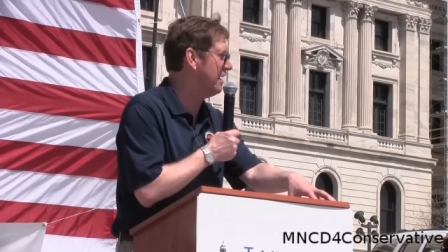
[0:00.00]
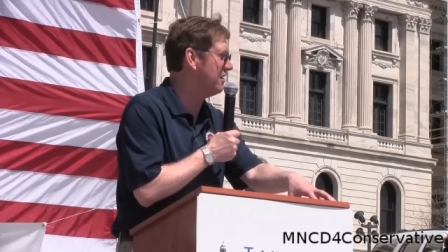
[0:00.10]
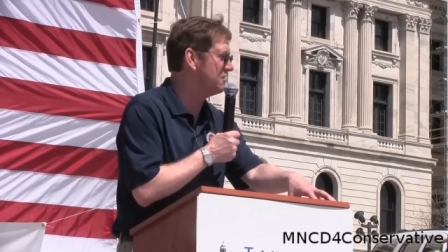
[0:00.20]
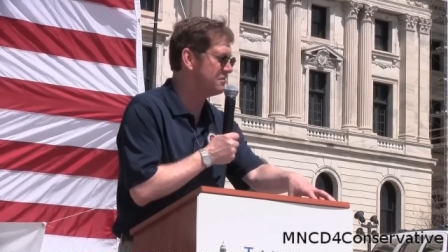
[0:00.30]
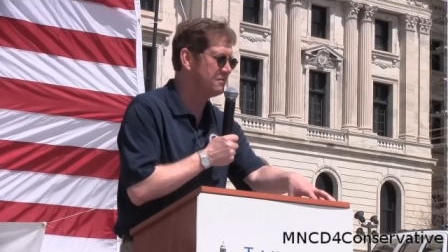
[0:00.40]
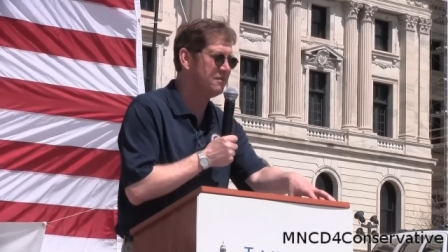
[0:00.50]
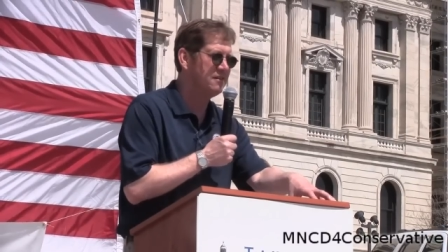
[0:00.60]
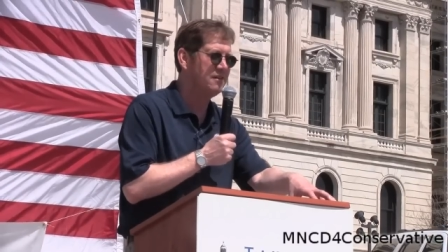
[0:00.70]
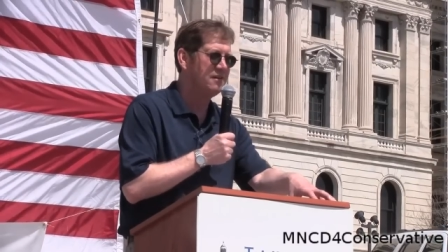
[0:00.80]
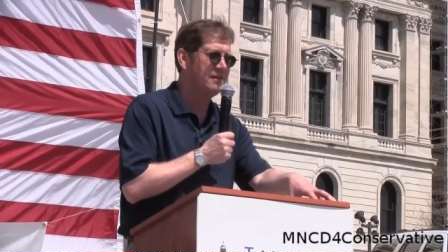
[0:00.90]

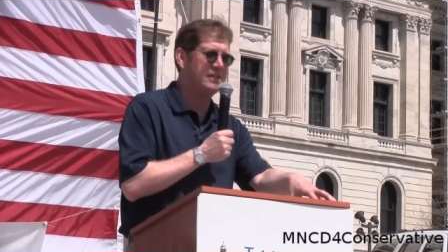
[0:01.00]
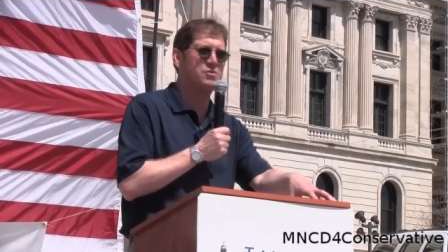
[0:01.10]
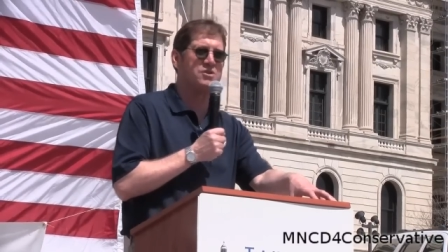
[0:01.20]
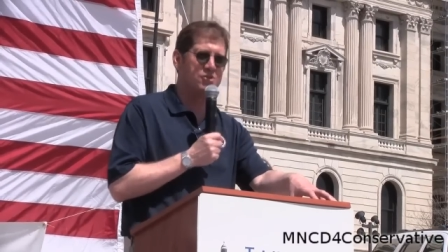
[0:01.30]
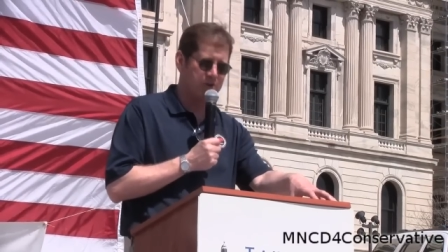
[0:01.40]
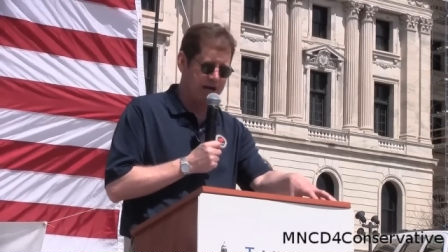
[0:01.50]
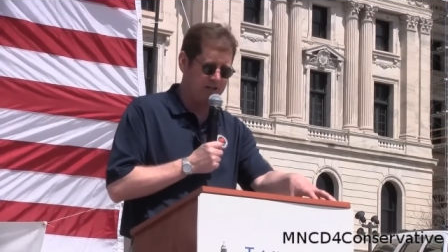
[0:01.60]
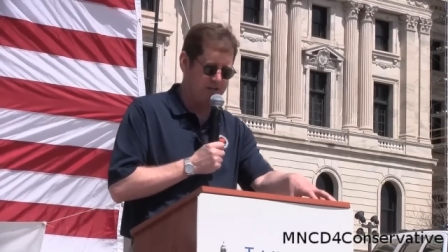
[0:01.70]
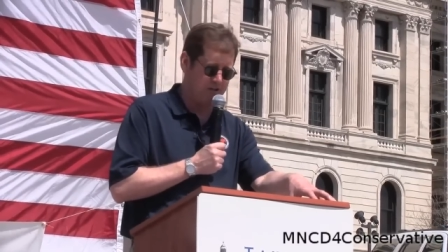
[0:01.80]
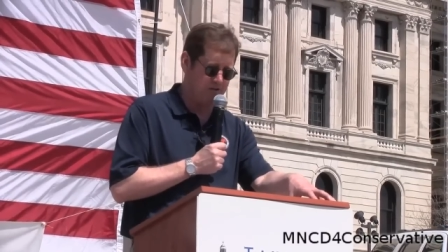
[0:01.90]
That's what they're trying
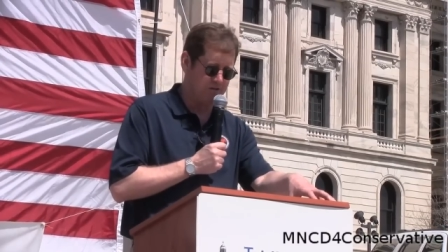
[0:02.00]
to do.